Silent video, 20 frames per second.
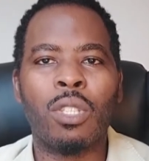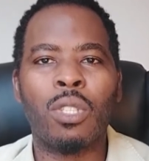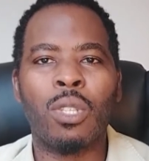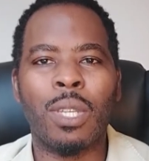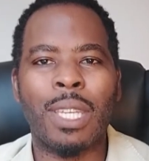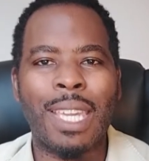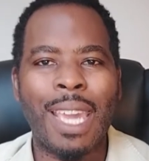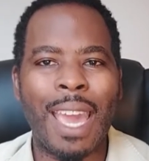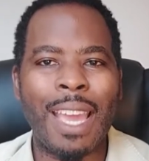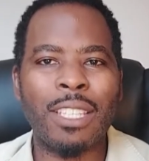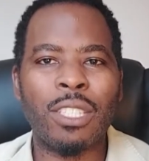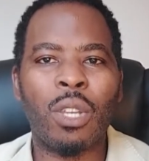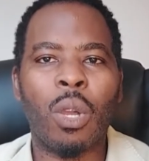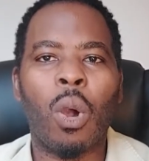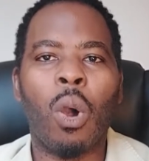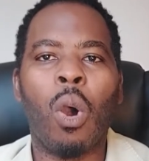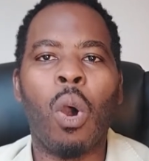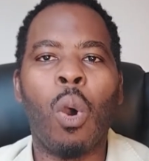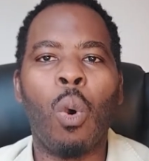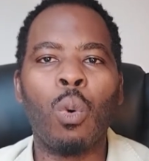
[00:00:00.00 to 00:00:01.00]
to get
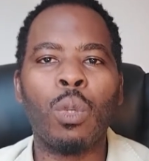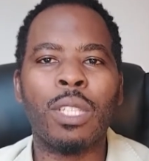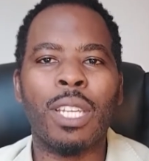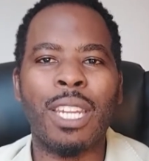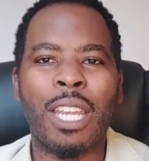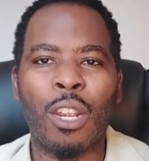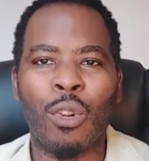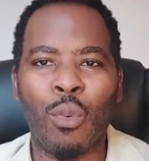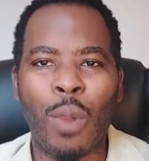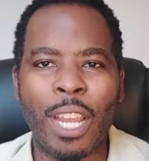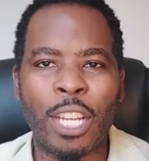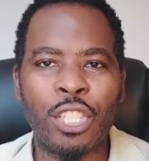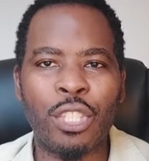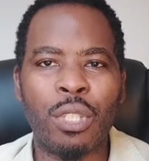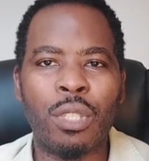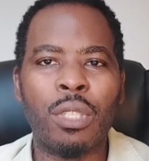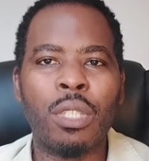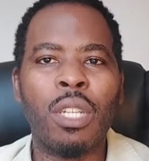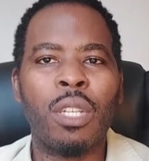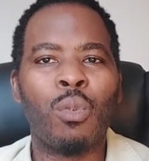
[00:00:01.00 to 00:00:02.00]
or hold an
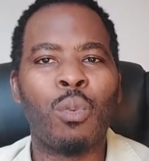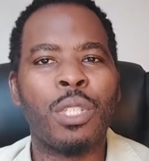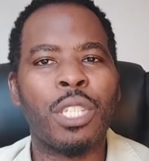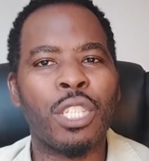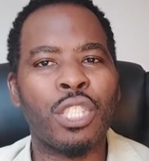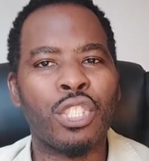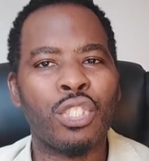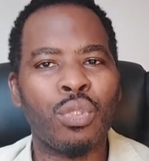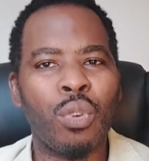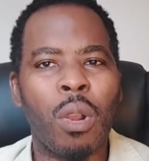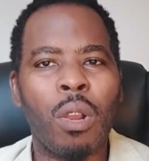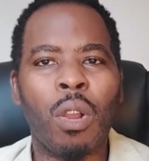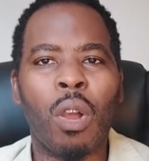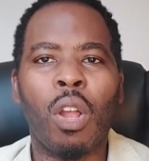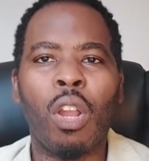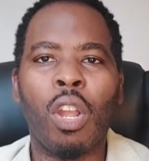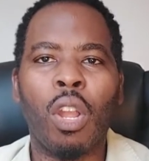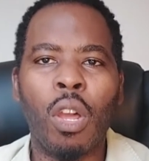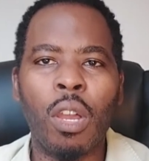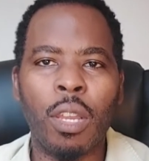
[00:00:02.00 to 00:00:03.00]
erection which is strong
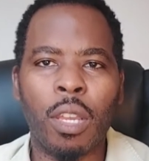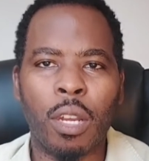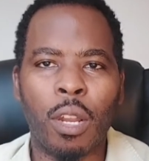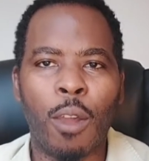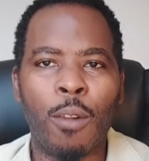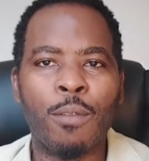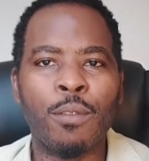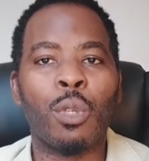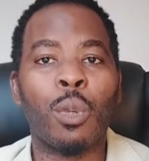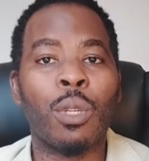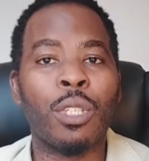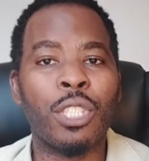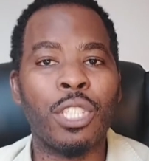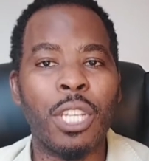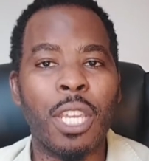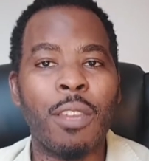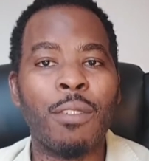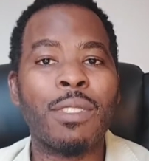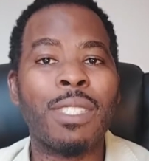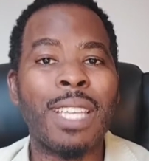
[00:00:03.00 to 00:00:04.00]
or long enough to
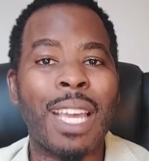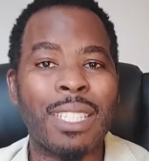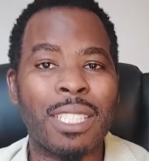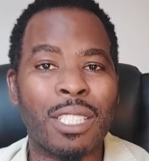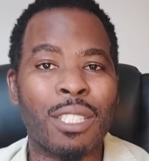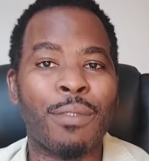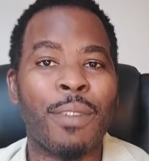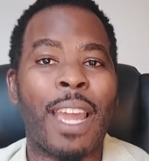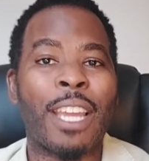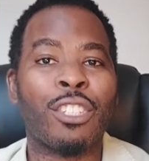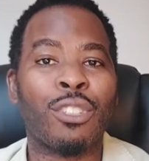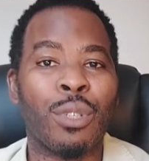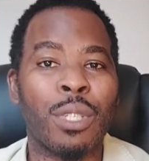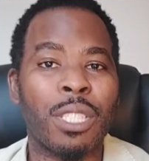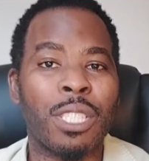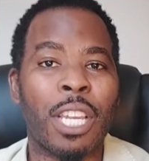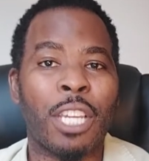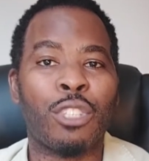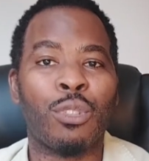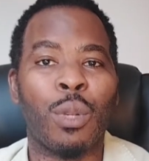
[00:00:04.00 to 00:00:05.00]
achieve satisfactory
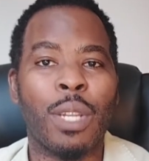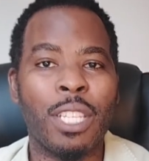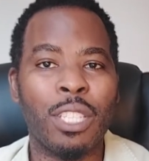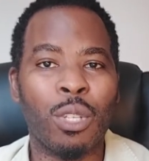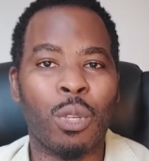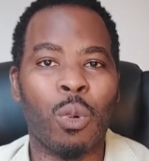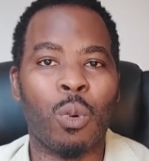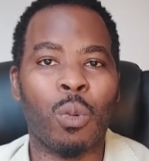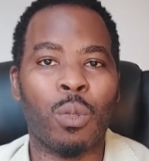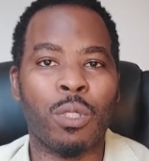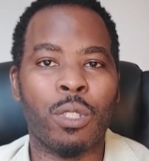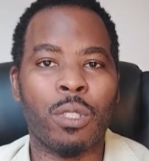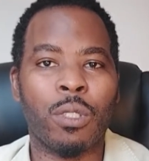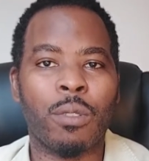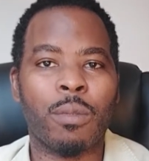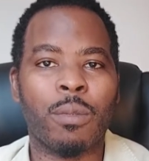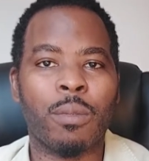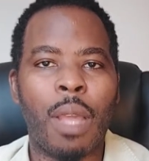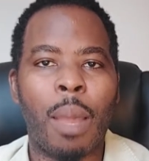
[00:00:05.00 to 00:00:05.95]
sexual intercourse.